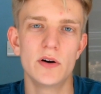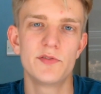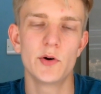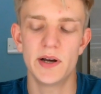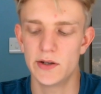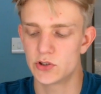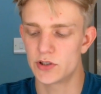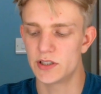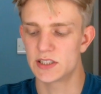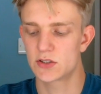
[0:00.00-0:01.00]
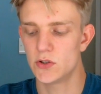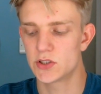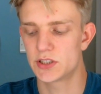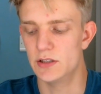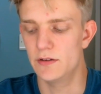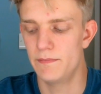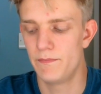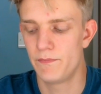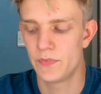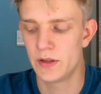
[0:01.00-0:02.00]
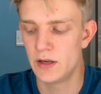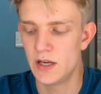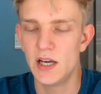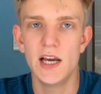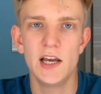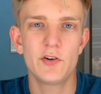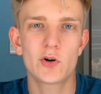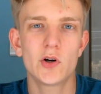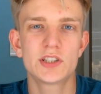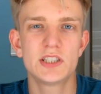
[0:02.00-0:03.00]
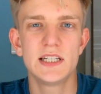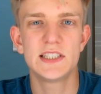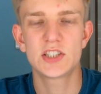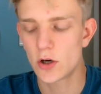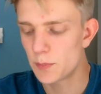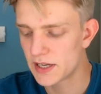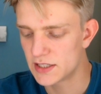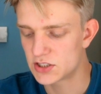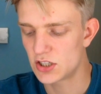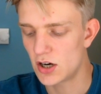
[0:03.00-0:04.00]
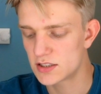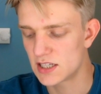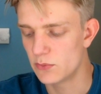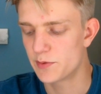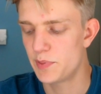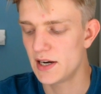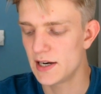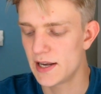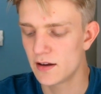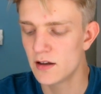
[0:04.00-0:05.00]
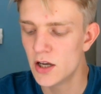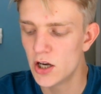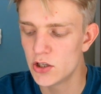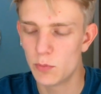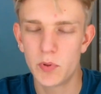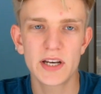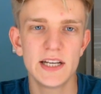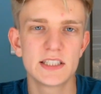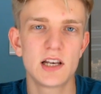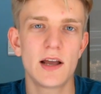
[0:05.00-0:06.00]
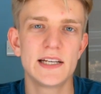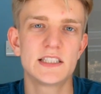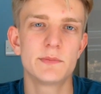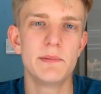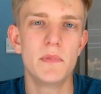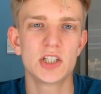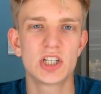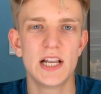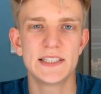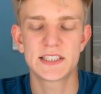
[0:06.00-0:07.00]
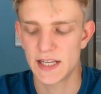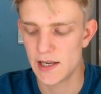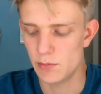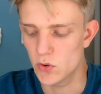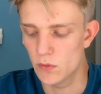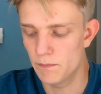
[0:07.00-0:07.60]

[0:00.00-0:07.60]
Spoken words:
if your pedal stroke is constant. If you're constantly stopping and starting with pedaling, your body is likely to be much less stable.